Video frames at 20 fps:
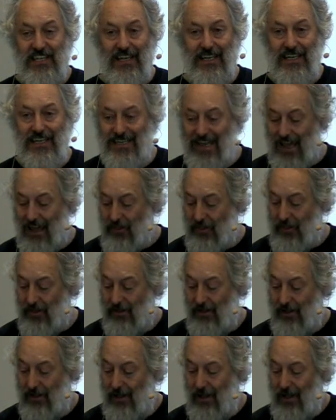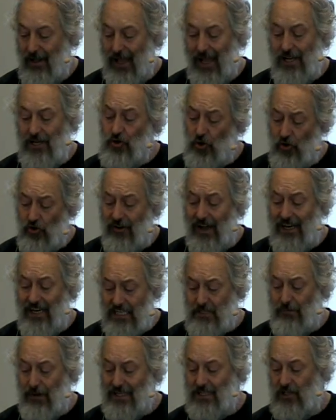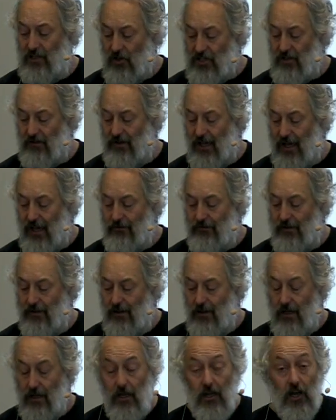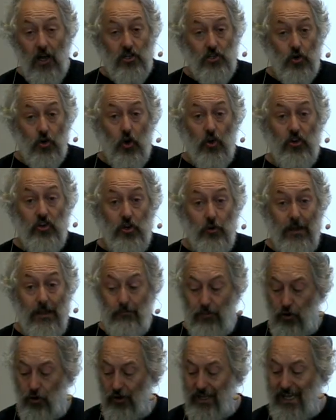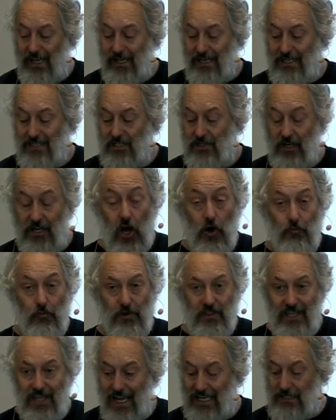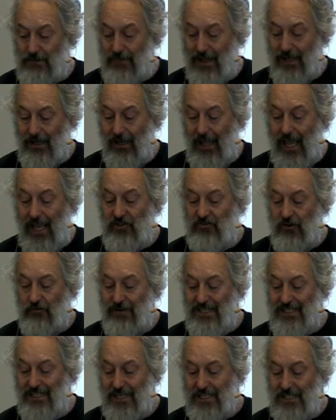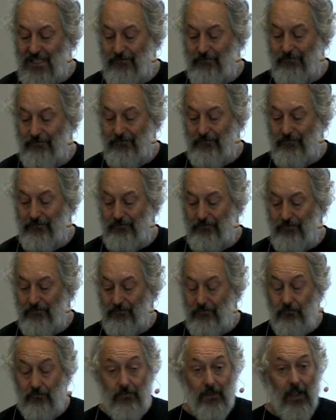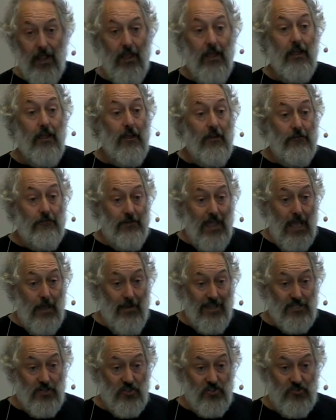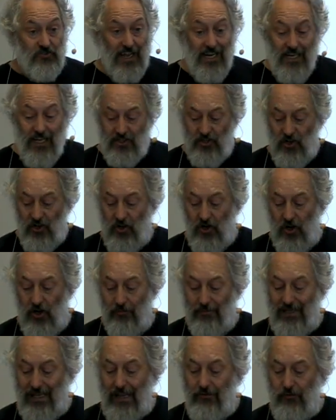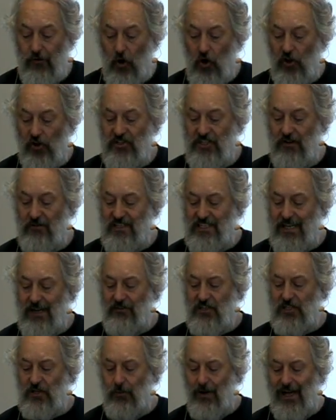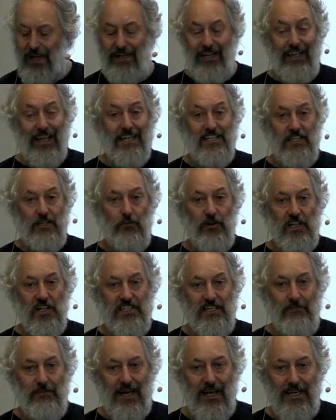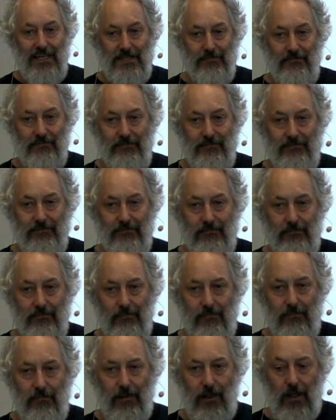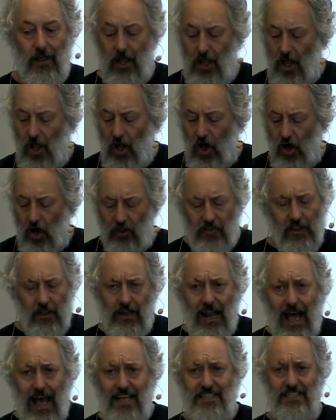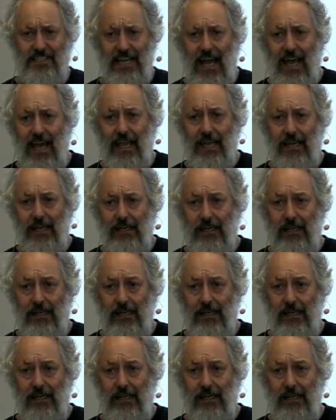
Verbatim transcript: sudden death and or unexpected loss of life and took on new employees to cope with the extra business. FairBetAustralia.com gave odds of 7 to 1 against the world's demise. On the last day,